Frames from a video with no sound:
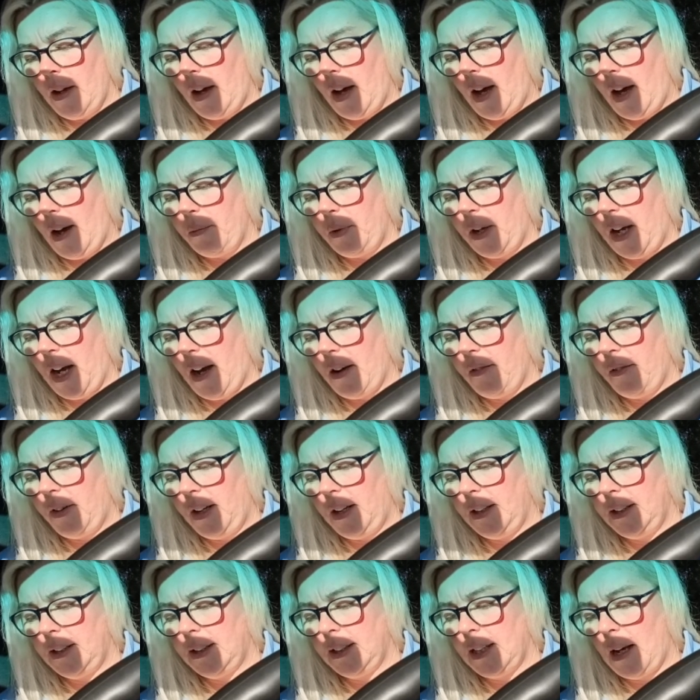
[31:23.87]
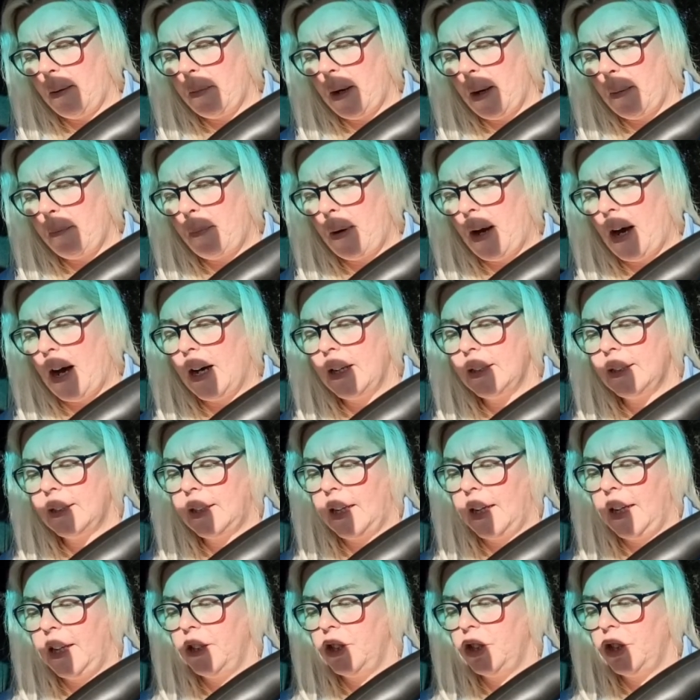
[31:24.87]
And we have here summer,
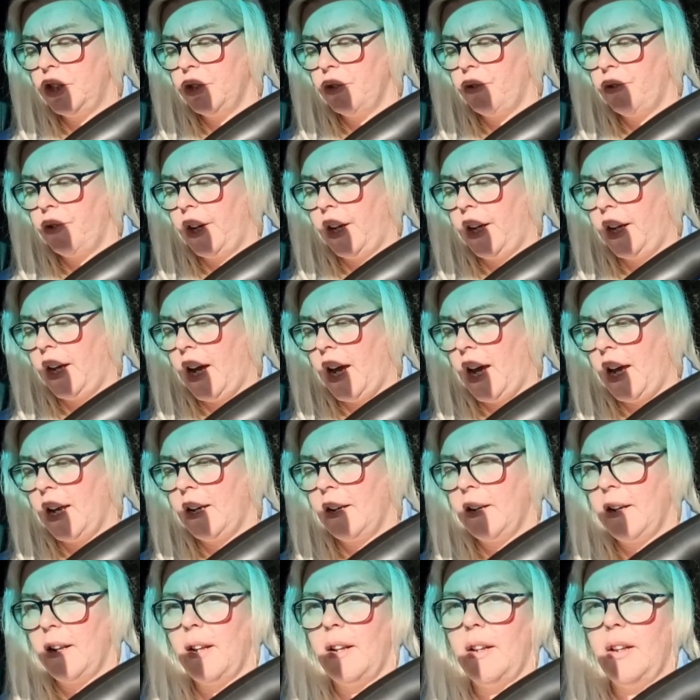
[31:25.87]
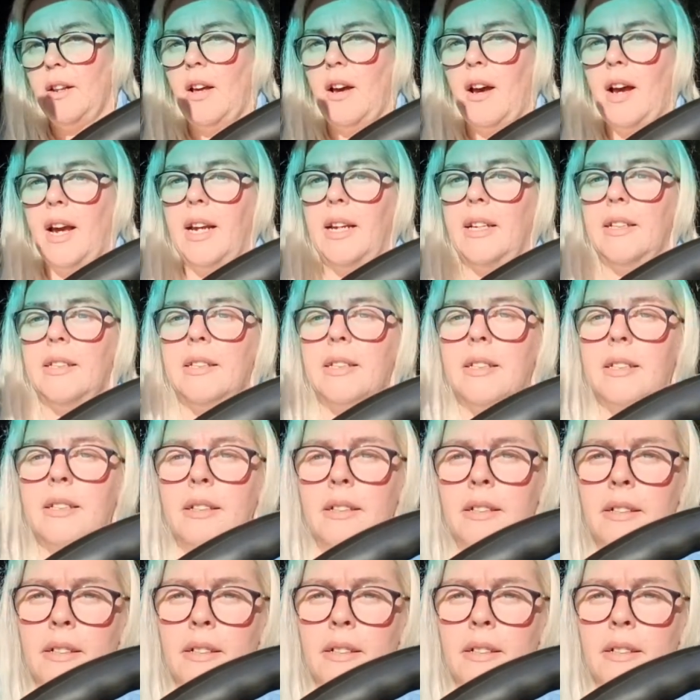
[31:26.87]
bask in joy and light.